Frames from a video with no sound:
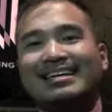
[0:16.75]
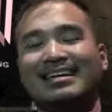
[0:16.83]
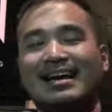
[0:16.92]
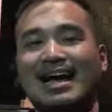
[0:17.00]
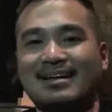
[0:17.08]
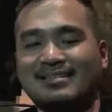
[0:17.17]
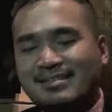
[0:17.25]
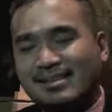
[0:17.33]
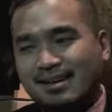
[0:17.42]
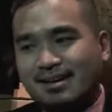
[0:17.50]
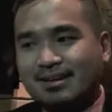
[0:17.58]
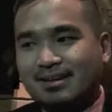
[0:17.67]
last
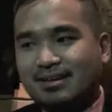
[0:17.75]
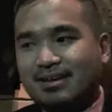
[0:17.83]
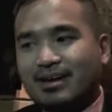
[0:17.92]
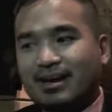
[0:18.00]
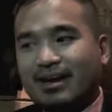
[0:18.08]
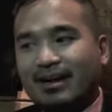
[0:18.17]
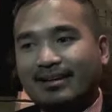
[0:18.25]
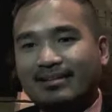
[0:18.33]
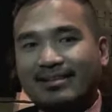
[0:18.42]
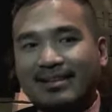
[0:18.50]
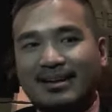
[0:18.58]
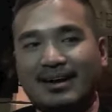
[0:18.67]
year, is
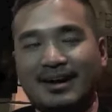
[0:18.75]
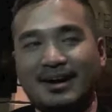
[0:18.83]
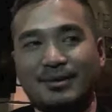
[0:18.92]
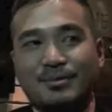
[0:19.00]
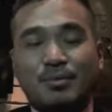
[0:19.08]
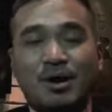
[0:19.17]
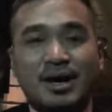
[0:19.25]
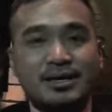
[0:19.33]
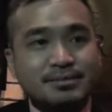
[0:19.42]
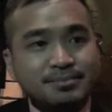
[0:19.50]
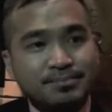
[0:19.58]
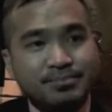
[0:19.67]
the
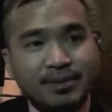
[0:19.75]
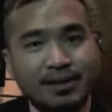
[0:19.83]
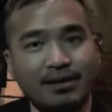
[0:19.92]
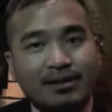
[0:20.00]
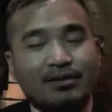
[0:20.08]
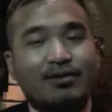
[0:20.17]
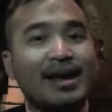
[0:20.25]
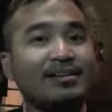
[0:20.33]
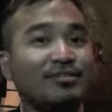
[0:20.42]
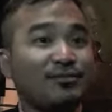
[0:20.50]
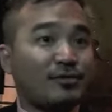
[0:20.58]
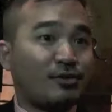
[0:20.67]

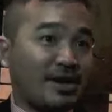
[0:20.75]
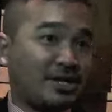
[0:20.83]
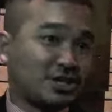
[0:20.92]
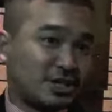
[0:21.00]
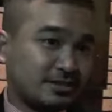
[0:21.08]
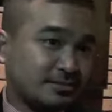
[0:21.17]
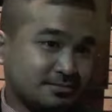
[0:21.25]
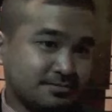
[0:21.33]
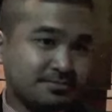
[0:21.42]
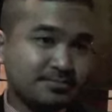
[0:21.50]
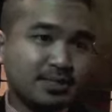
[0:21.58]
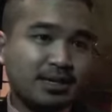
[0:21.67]
rise of location.
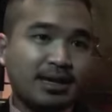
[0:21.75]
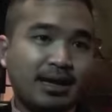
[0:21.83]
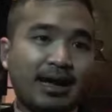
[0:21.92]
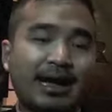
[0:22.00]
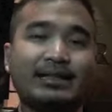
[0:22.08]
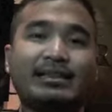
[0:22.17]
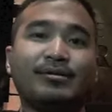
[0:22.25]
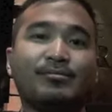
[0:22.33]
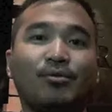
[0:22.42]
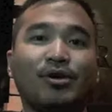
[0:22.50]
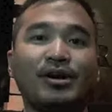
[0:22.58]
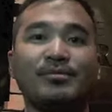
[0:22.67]
I think
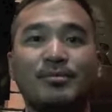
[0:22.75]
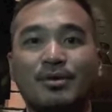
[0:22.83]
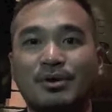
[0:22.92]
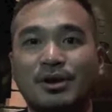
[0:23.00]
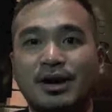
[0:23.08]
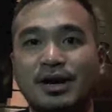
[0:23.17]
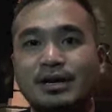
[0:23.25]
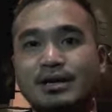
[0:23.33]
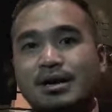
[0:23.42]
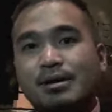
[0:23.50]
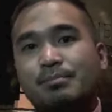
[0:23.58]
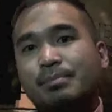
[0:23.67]
more and more
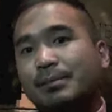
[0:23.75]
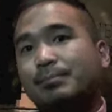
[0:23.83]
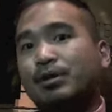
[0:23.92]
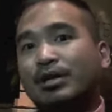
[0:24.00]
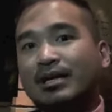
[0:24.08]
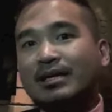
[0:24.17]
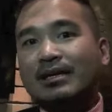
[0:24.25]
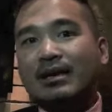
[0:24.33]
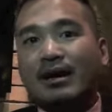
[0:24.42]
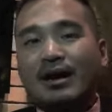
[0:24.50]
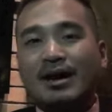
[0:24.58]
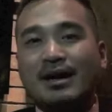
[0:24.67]
people
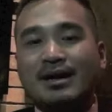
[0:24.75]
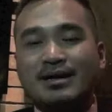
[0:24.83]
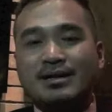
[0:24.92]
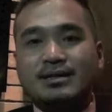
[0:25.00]
are